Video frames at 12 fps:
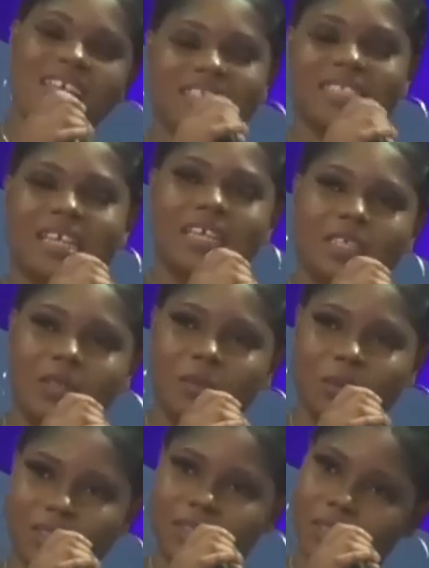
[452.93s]
mama. He said
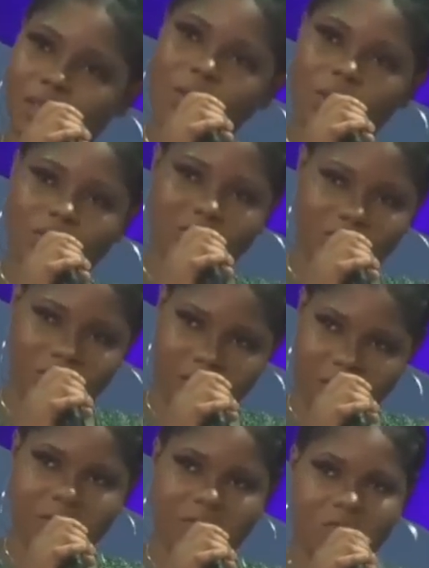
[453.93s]
he wants a
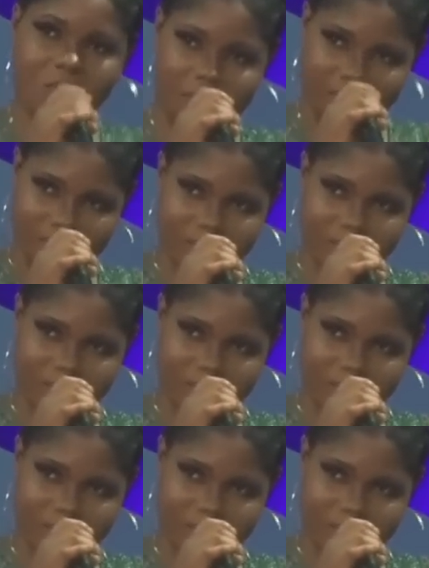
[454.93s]
God-fearing woman.